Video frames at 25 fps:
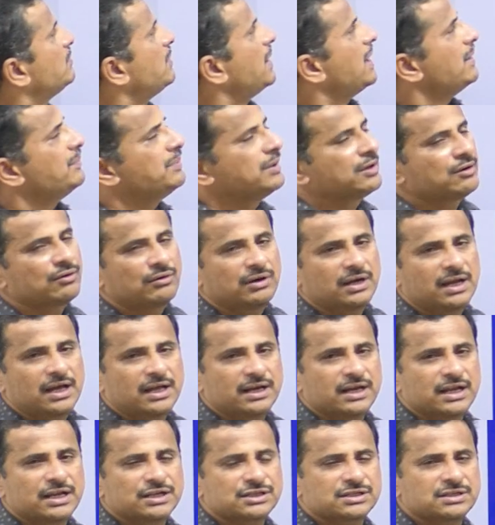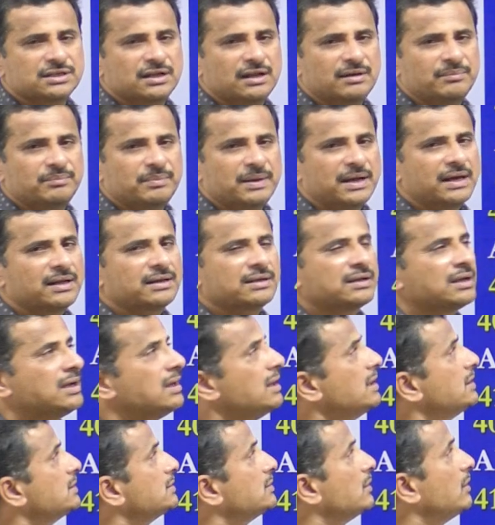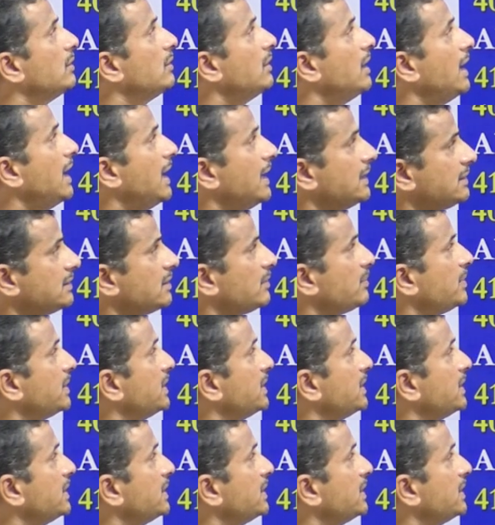Papikonda National Park, so Andhra